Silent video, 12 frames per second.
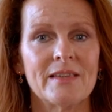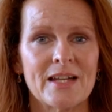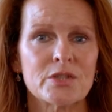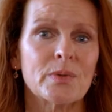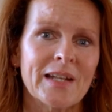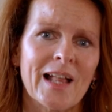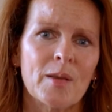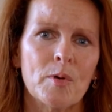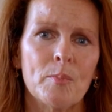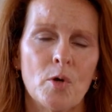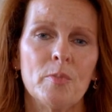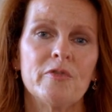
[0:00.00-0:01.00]
That's what
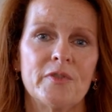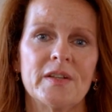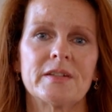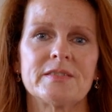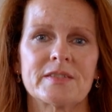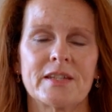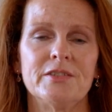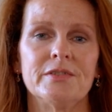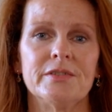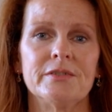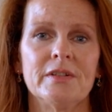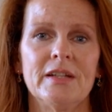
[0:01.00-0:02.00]
Alamo Mobile Fitness can
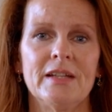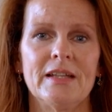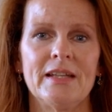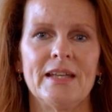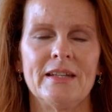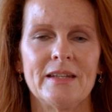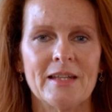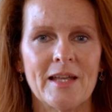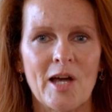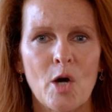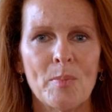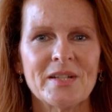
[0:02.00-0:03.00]
do. And
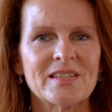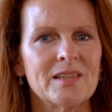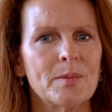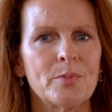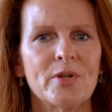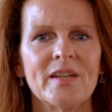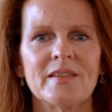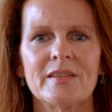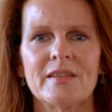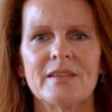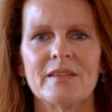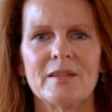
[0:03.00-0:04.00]
helping to liberate
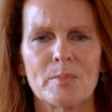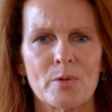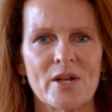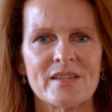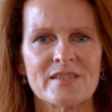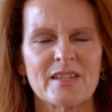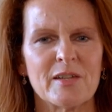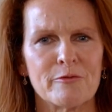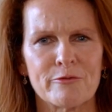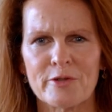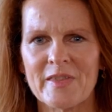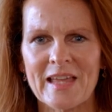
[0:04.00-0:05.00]
the oppressed
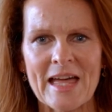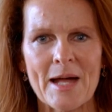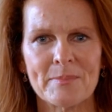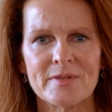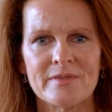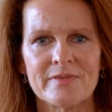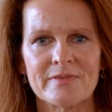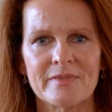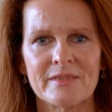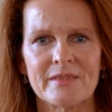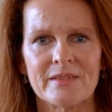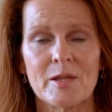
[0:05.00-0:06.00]
and free the captive,
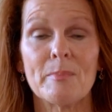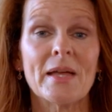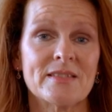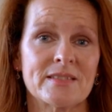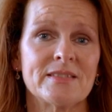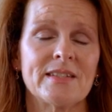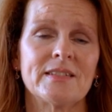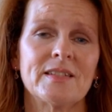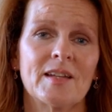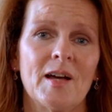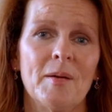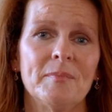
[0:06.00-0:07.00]
the best is yet
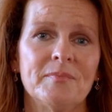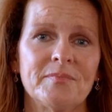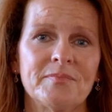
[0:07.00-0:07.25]
to come.